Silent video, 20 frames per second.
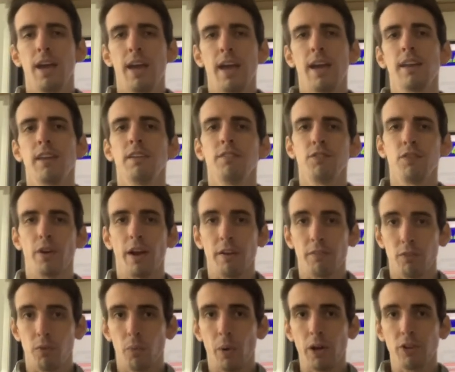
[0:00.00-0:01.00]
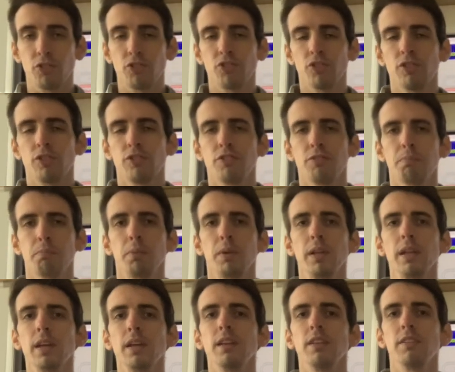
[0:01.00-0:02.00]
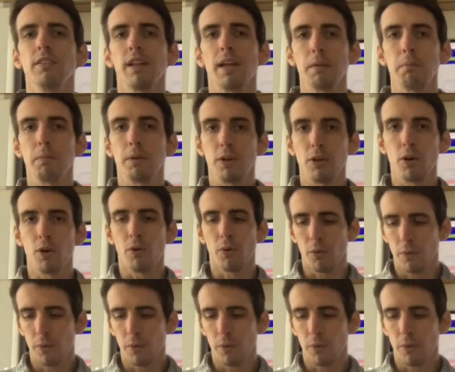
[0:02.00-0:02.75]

And if you have questions, please let me know.